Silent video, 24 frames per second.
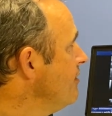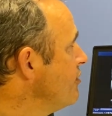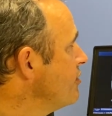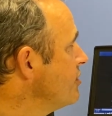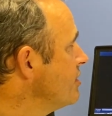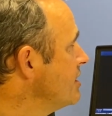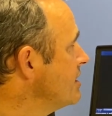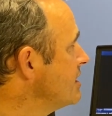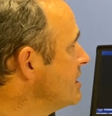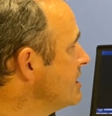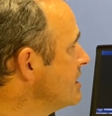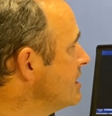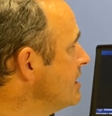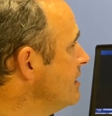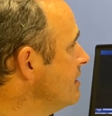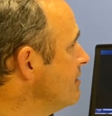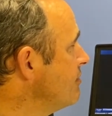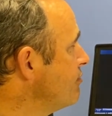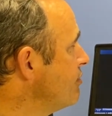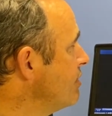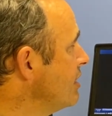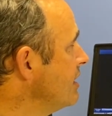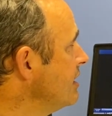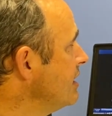So this is in the
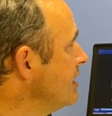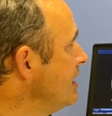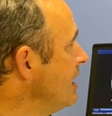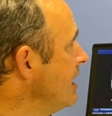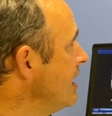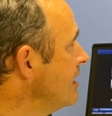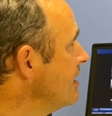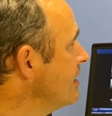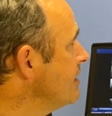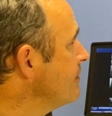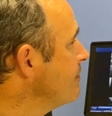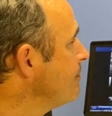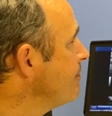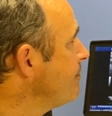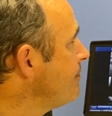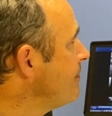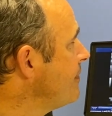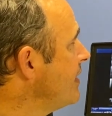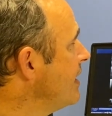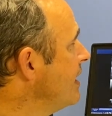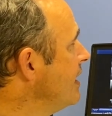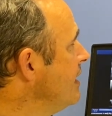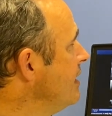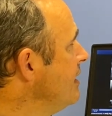front of the neck,
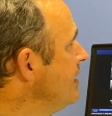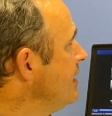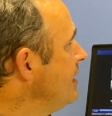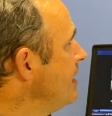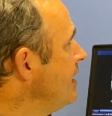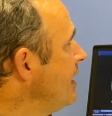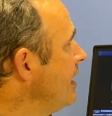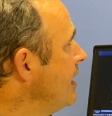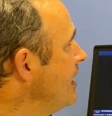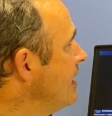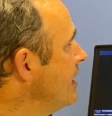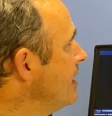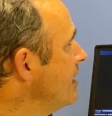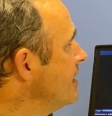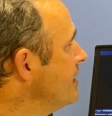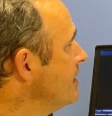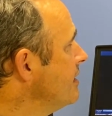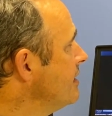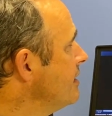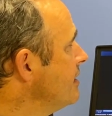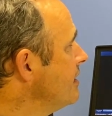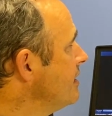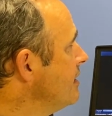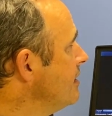
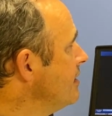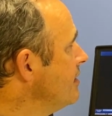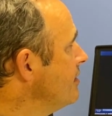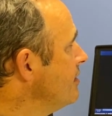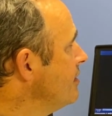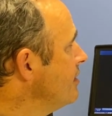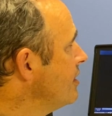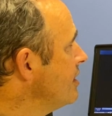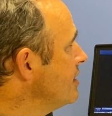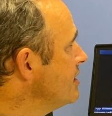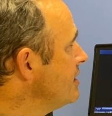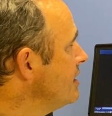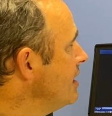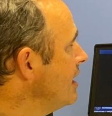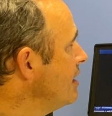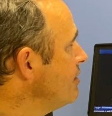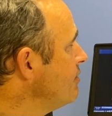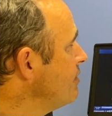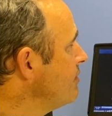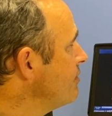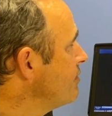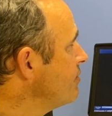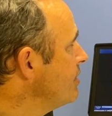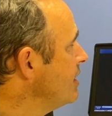and you can see how
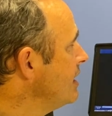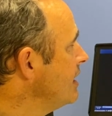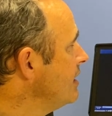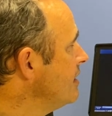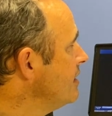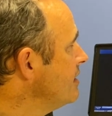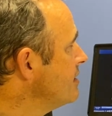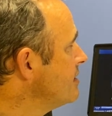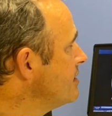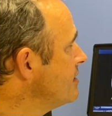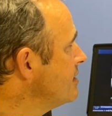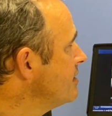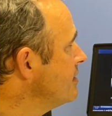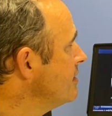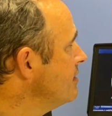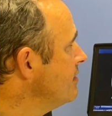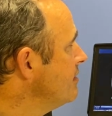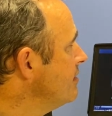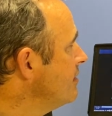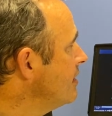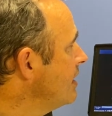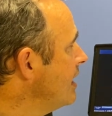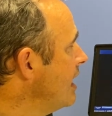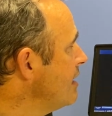we've created this
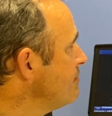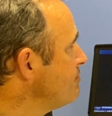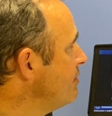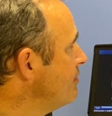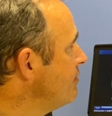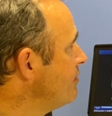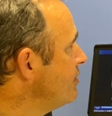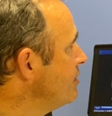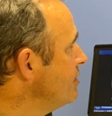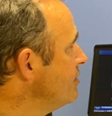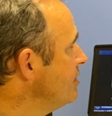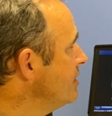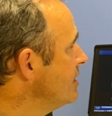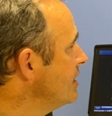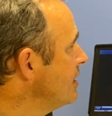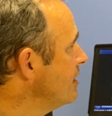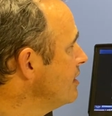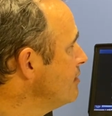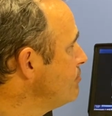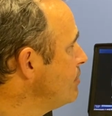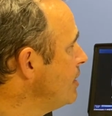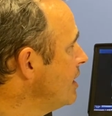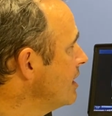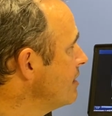gap of fluid on
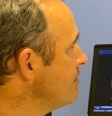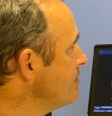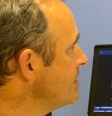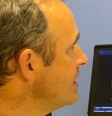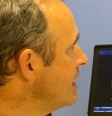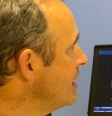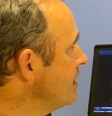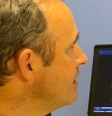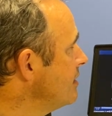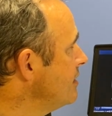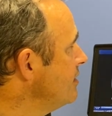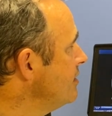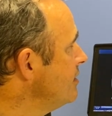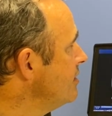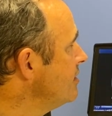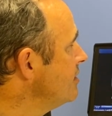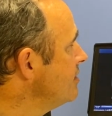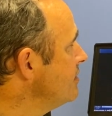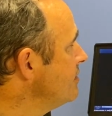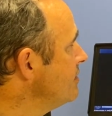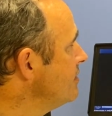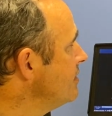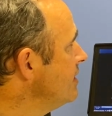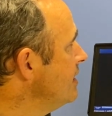the bottom side of the
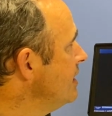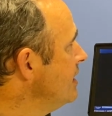nerve